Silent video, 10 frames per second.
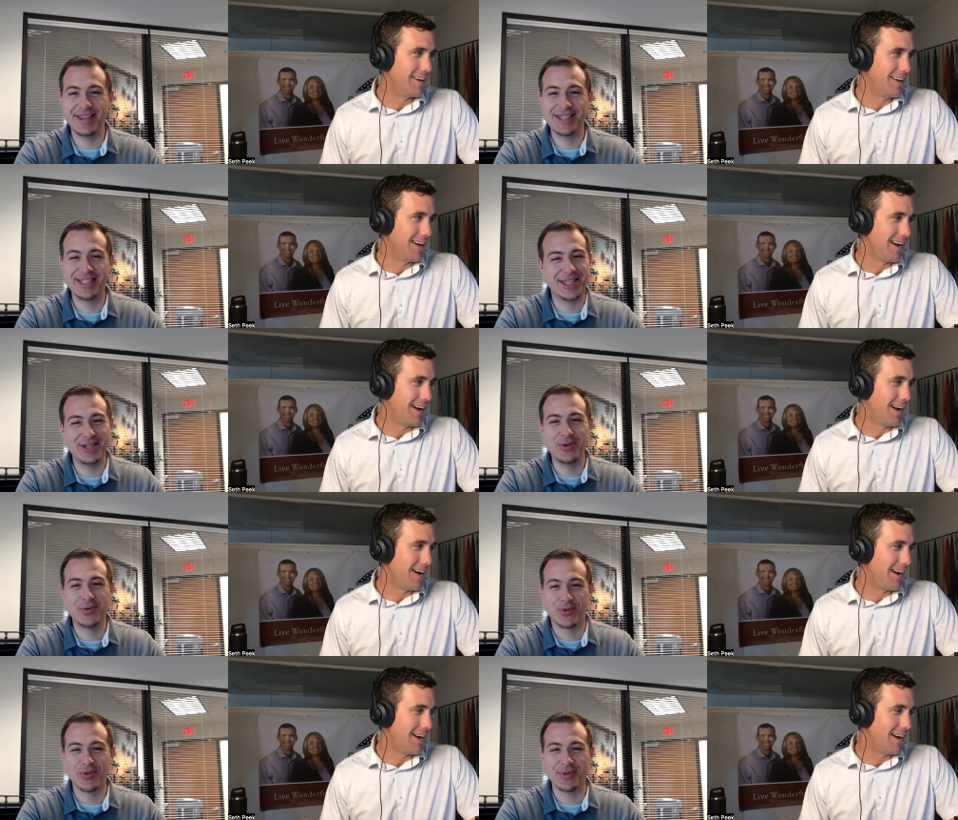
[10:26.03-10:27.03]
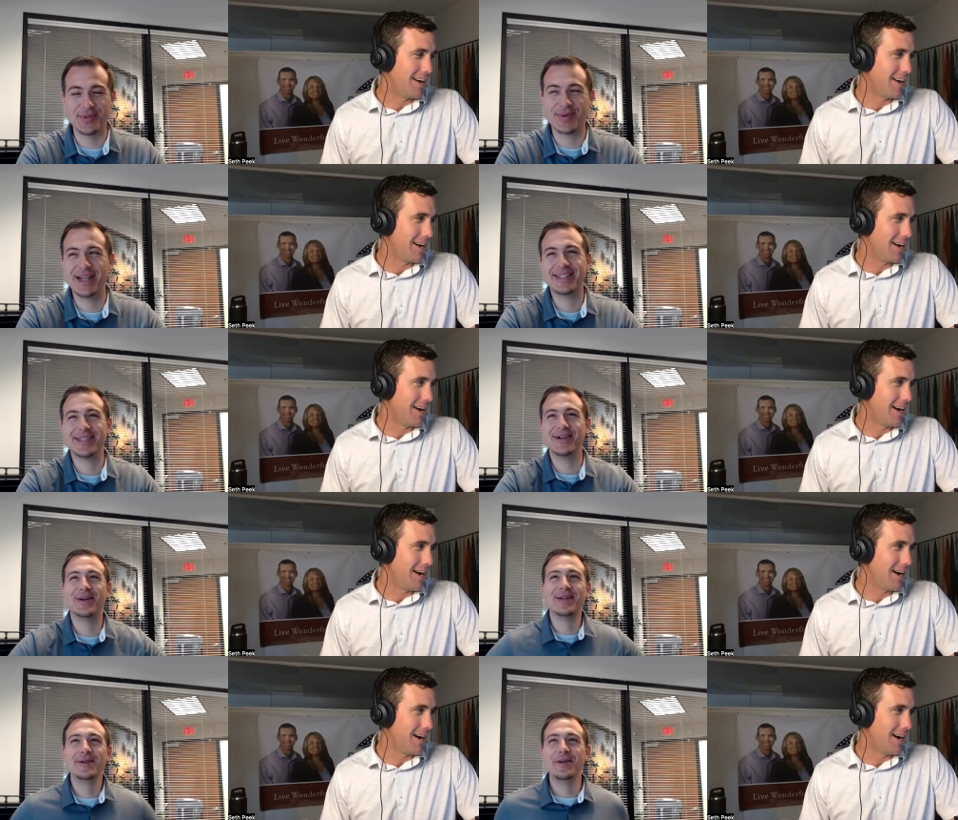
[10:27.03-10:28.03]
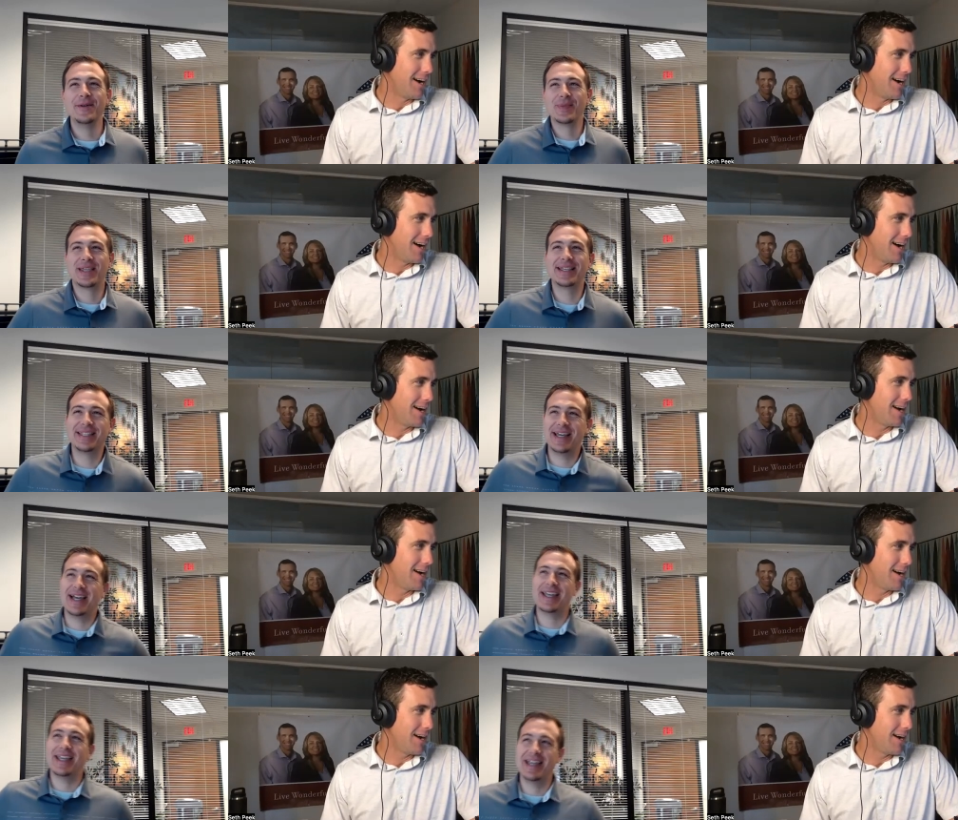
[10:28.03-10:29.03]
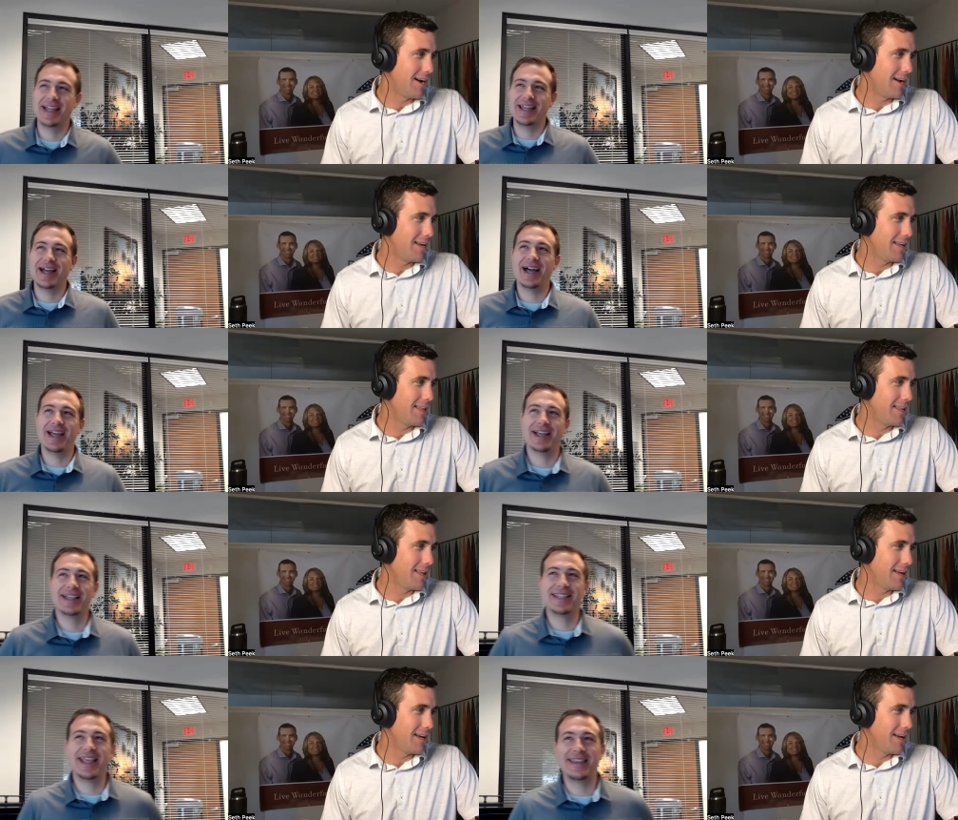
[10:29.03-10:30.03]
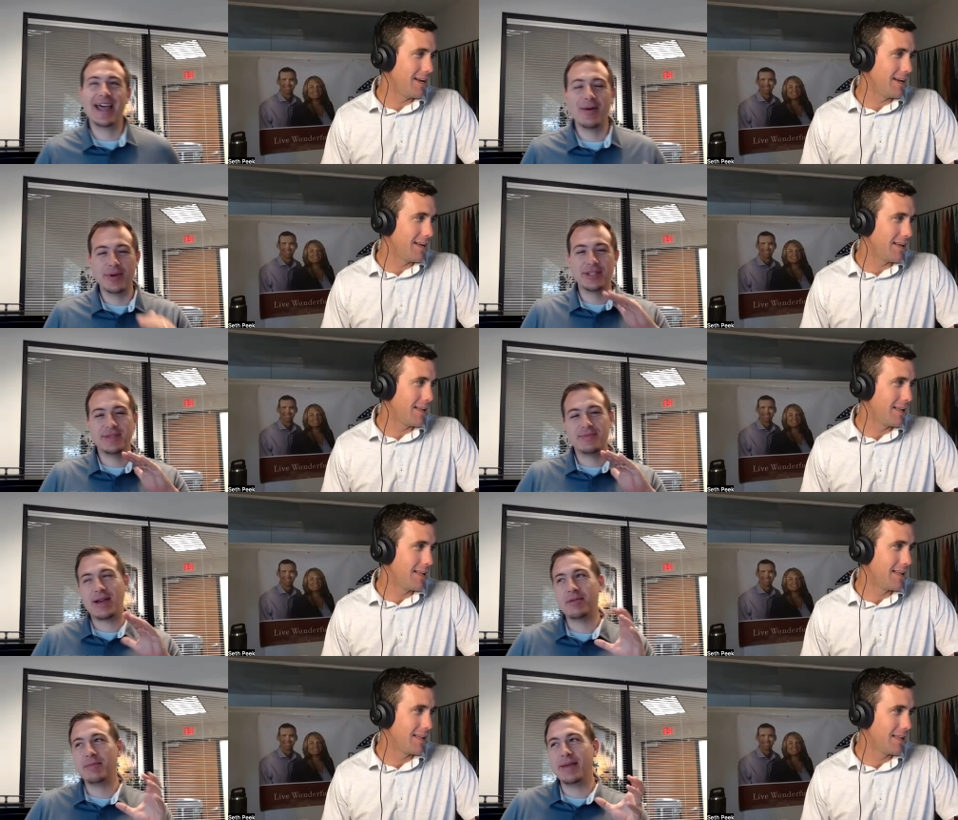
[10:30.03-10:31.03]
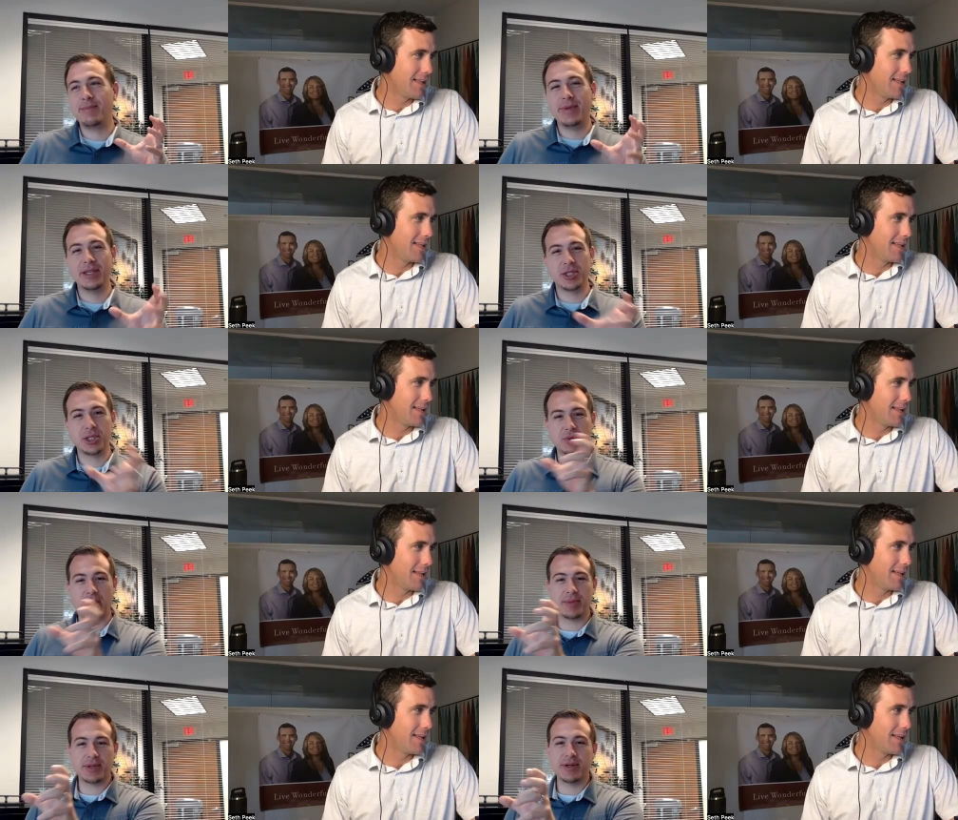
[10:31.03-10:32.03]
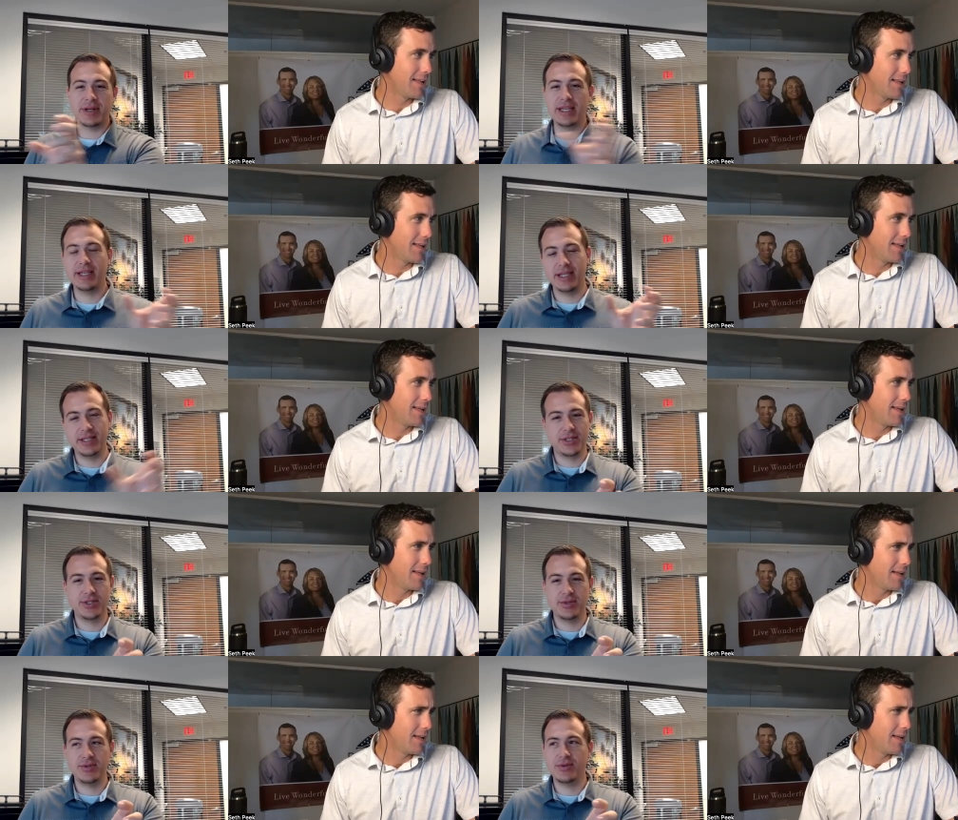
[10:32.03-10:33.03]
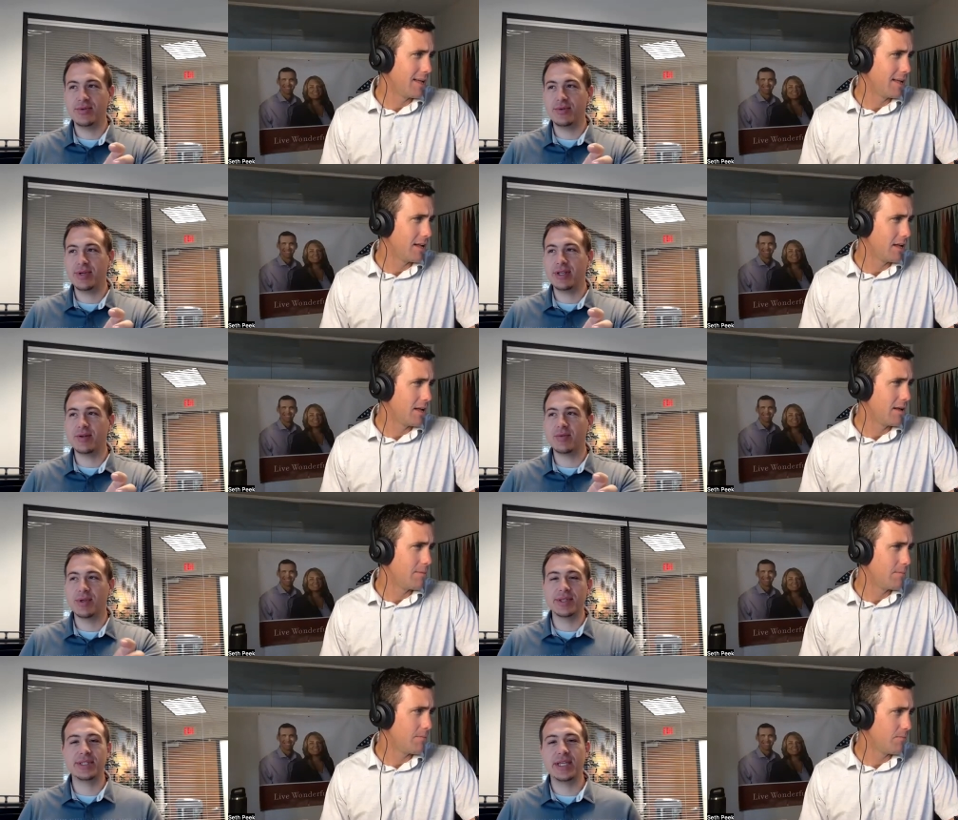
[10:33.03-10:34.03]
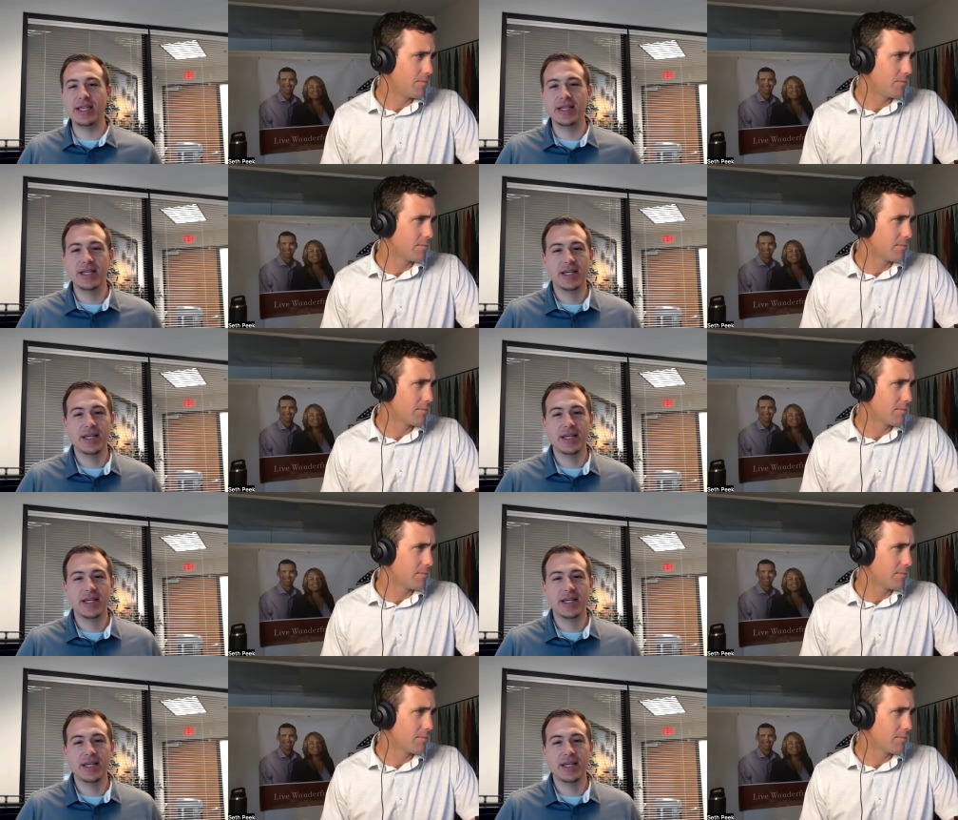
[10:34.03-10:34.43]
Speaker 1: this is the new rules, right? So, because uh, I because that that would that would be a big disruptor in, into you know real estate